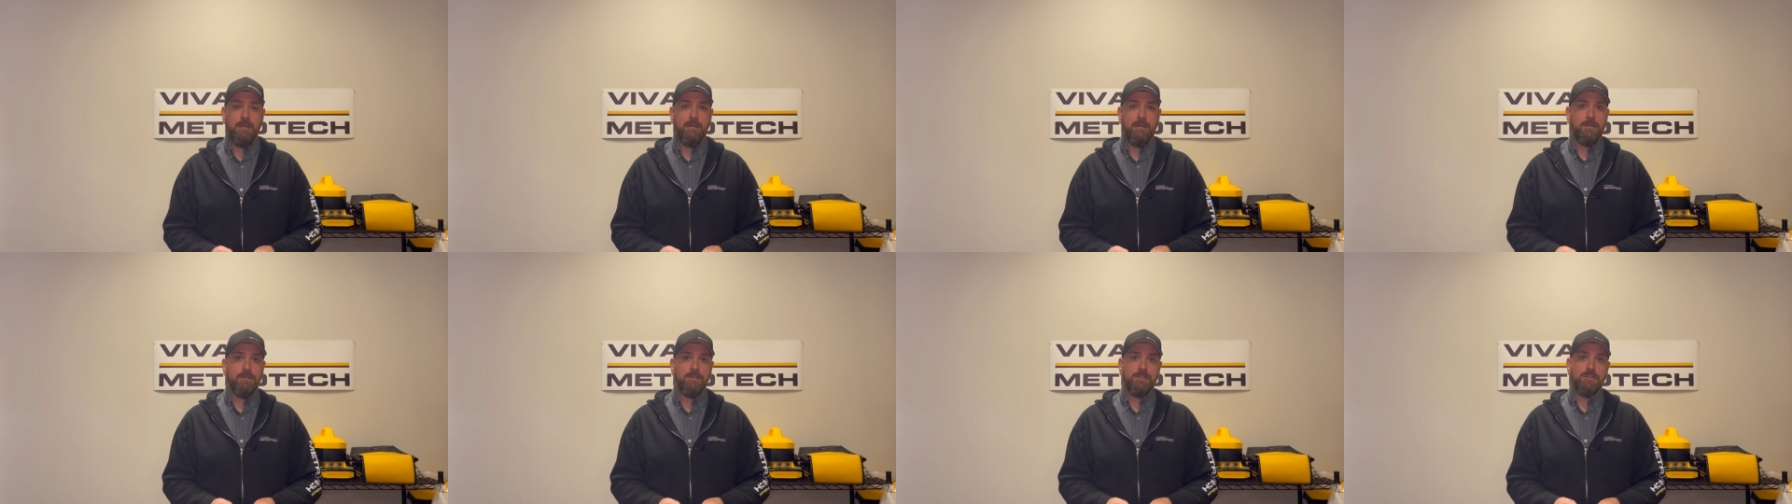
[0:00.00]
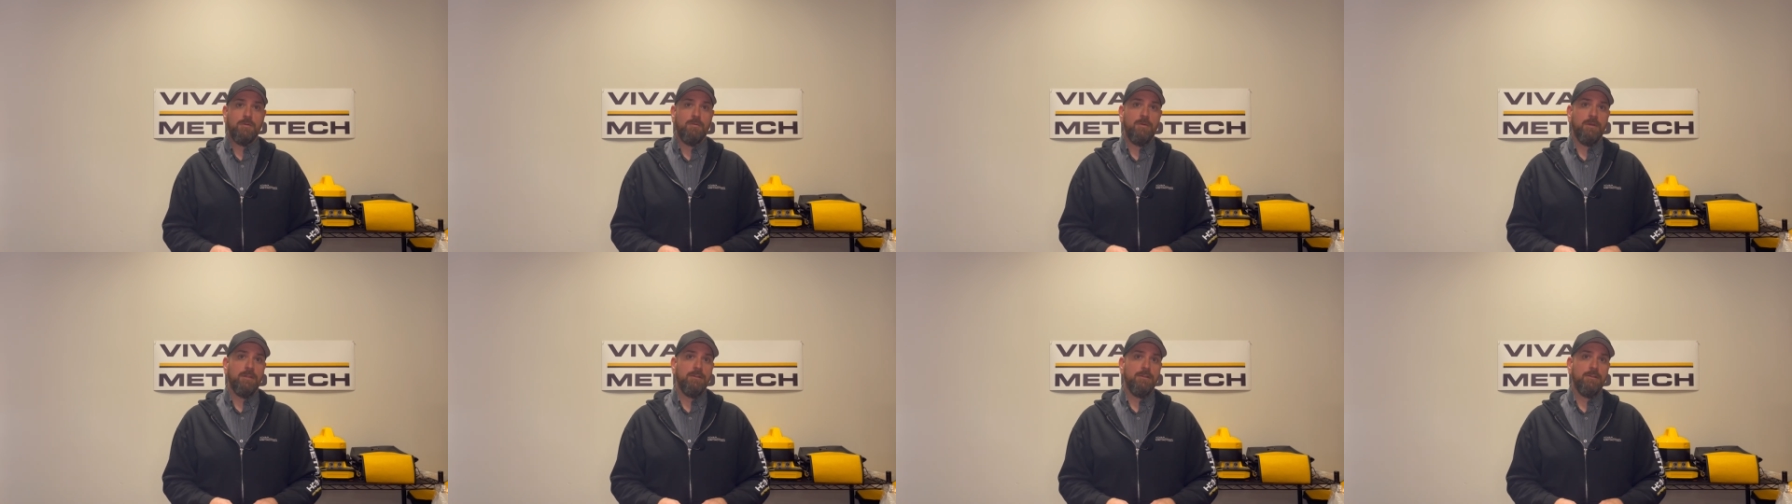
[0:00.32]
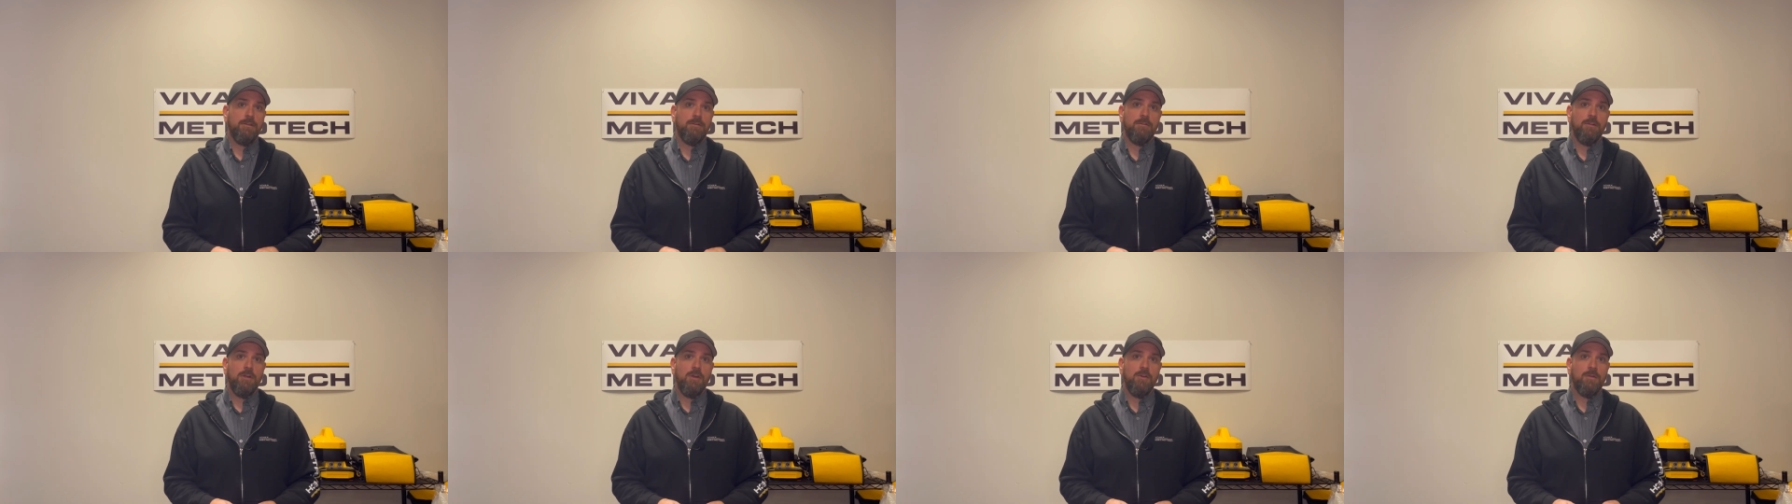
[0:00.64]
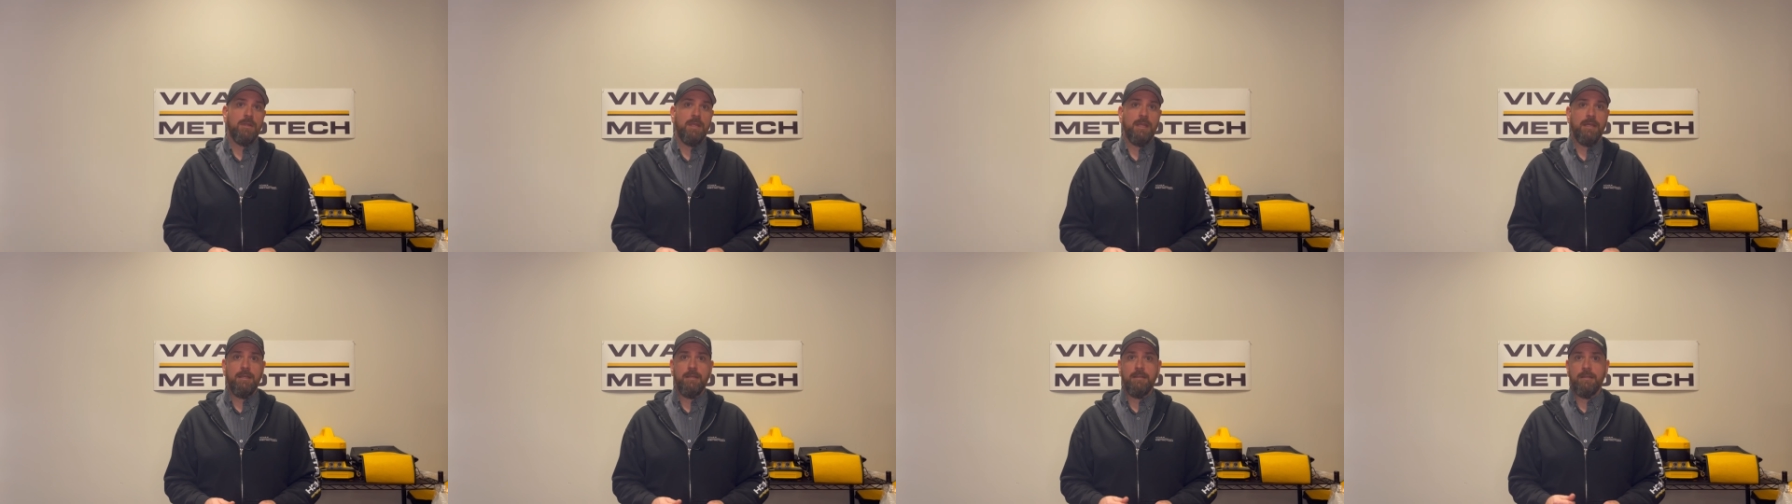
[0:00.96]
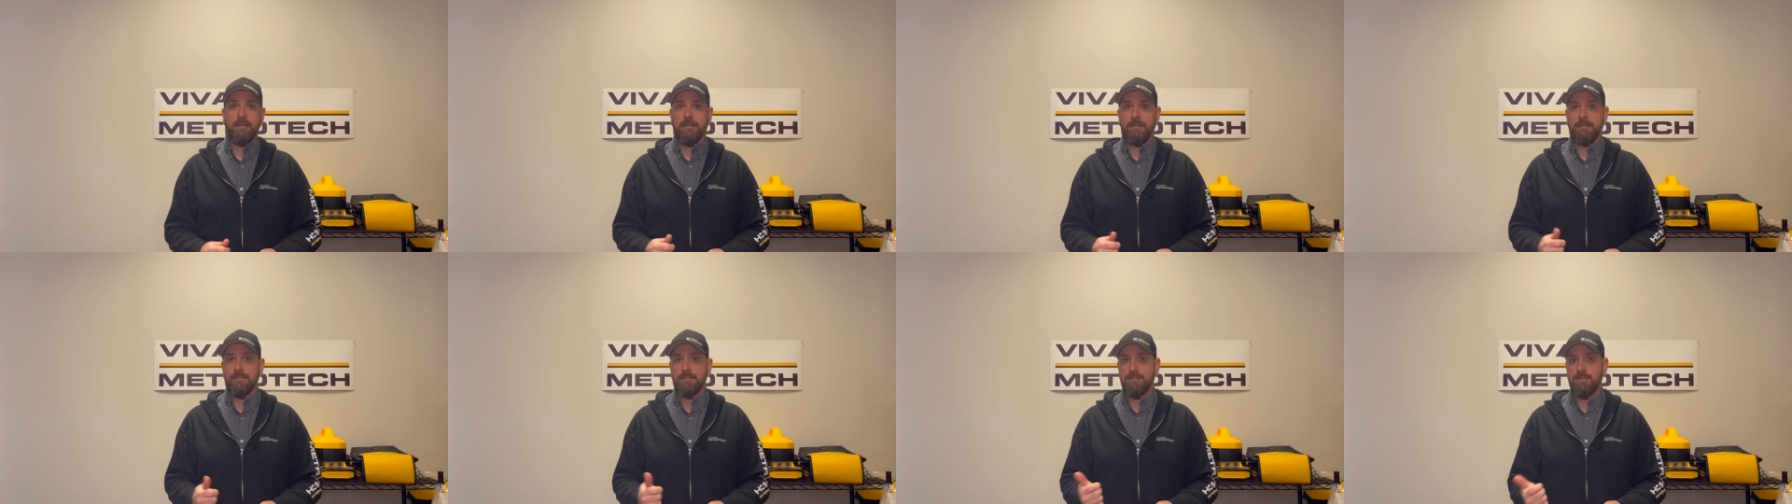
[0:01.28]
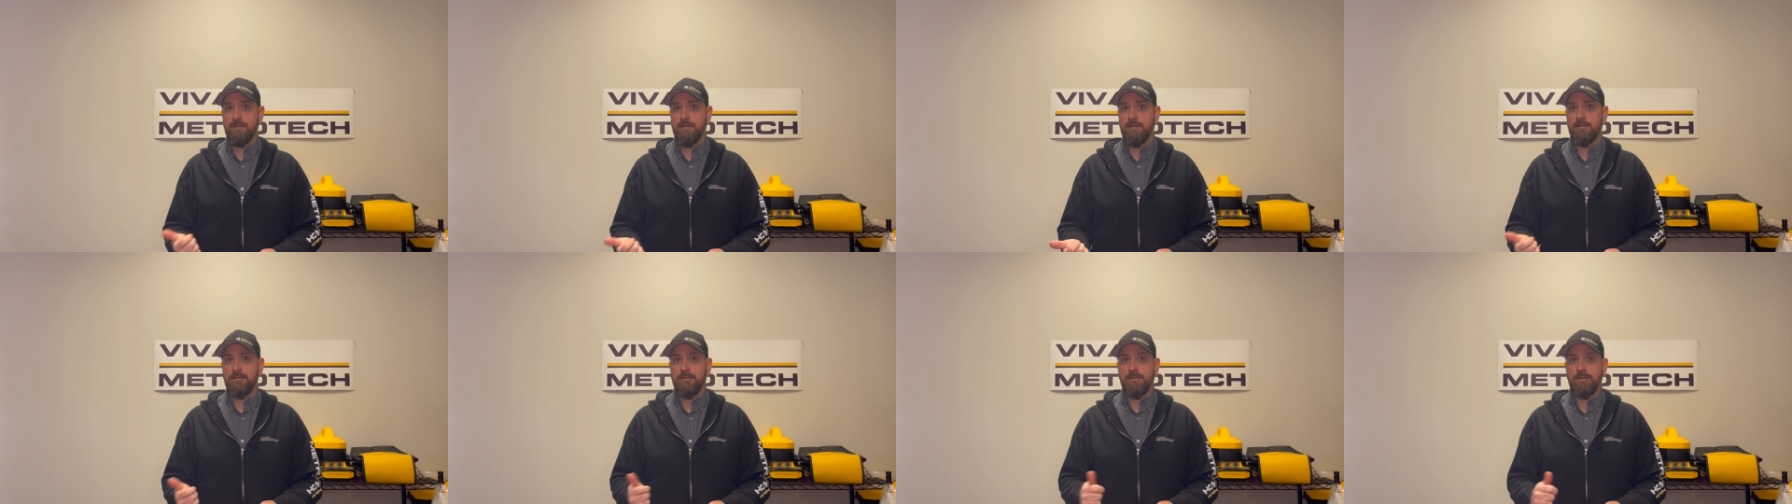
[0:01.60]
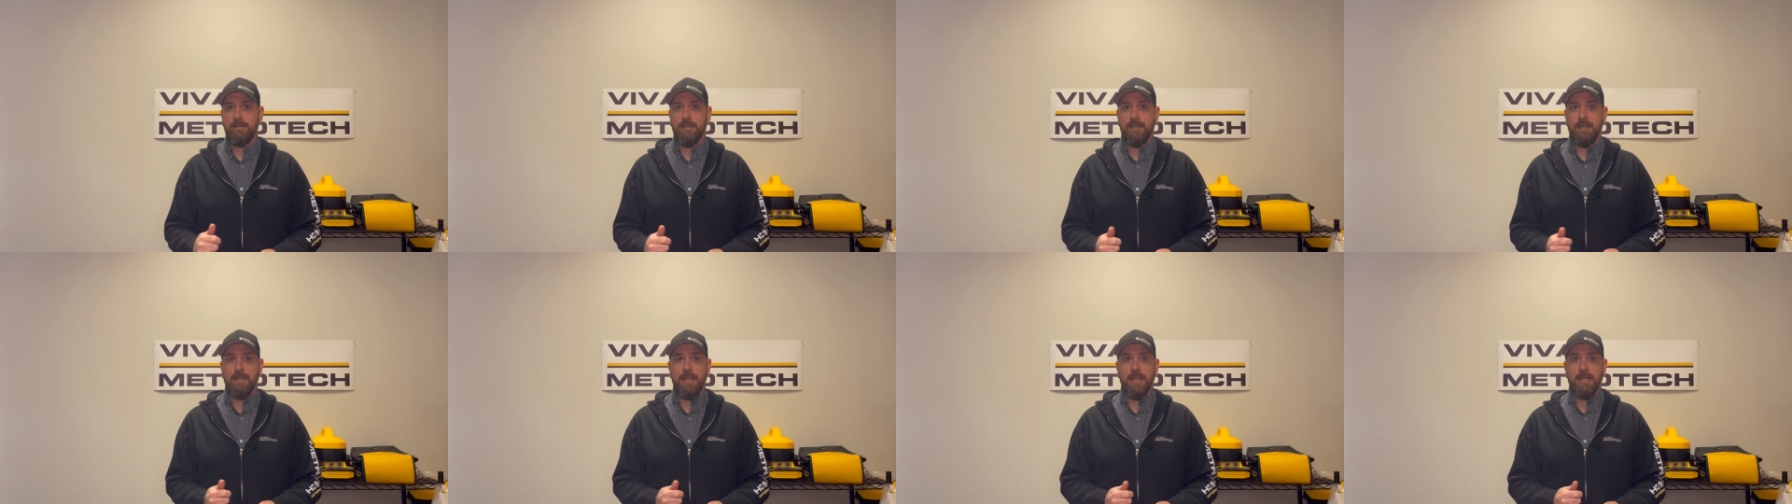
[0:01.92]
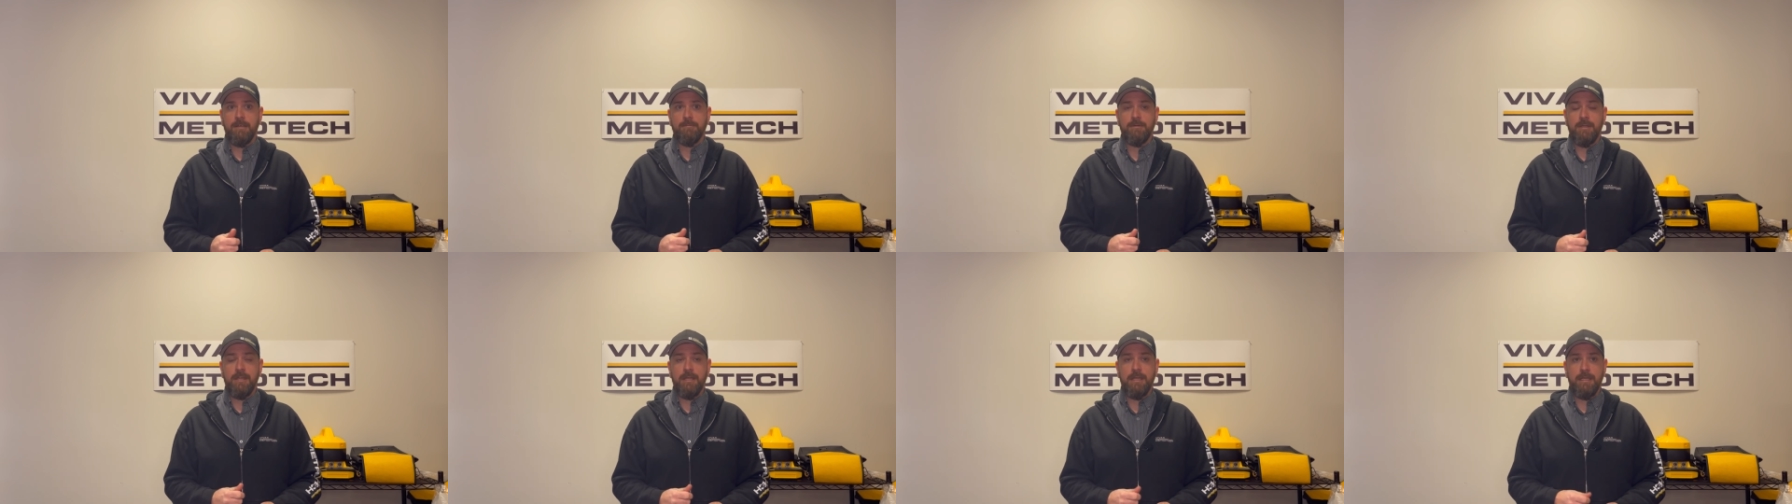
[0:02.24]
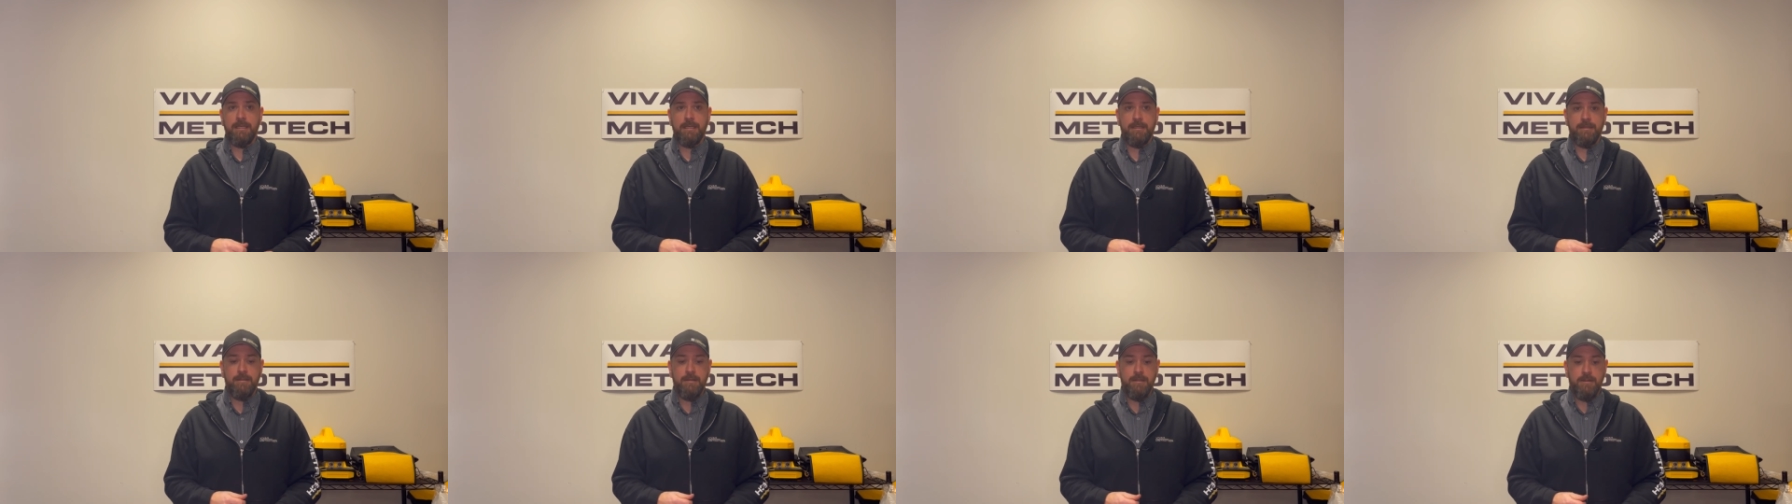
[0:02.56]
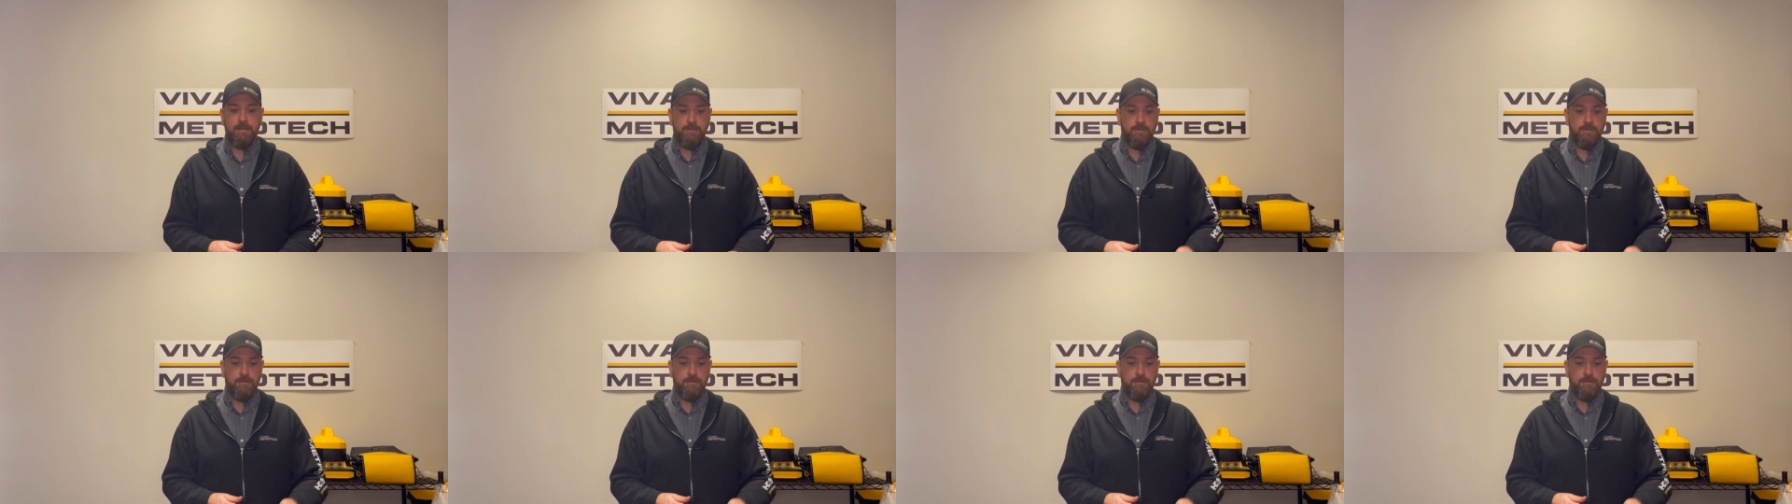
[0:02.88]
So whether you're locating a sonde on a camera head